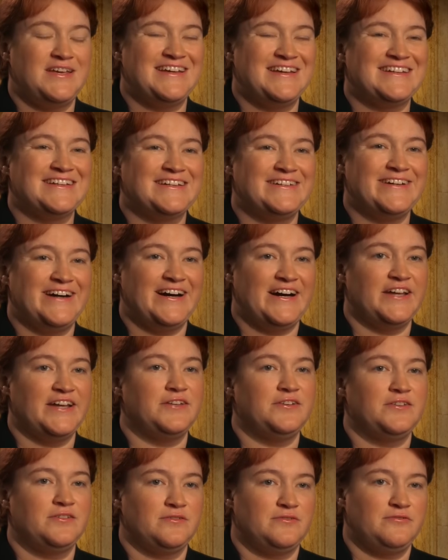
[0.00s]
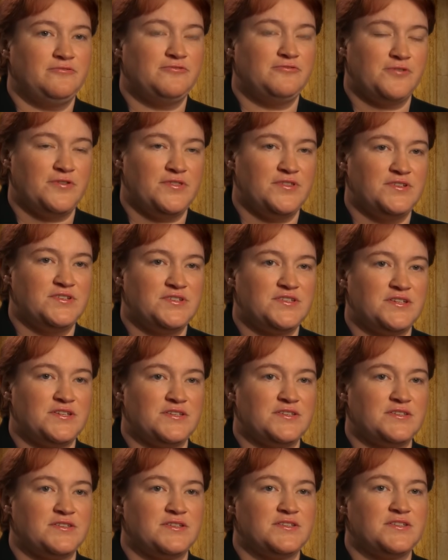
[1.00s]
and a guide for the
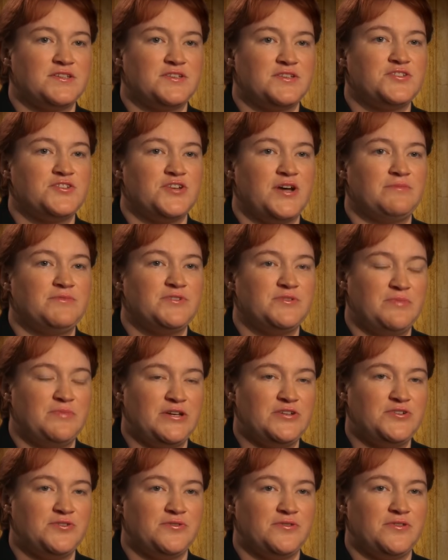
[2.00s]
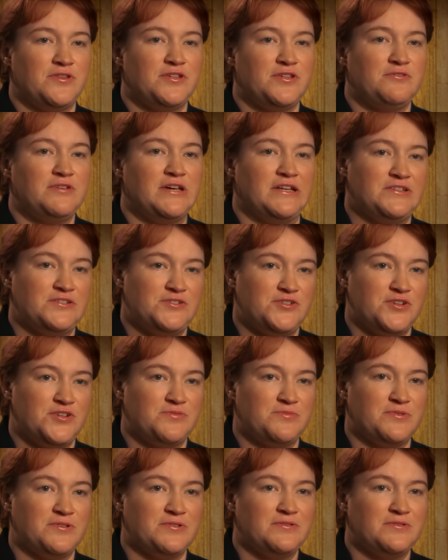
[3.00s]
deceased. It's his job to make sure that you get to
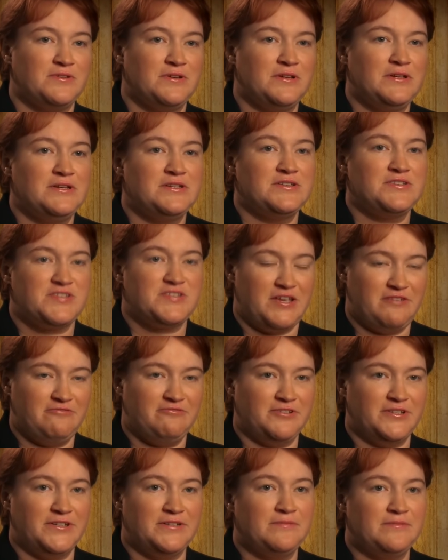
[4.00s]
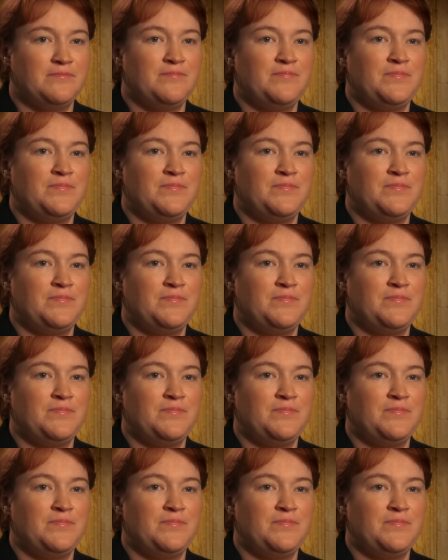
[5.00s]
judgment safely.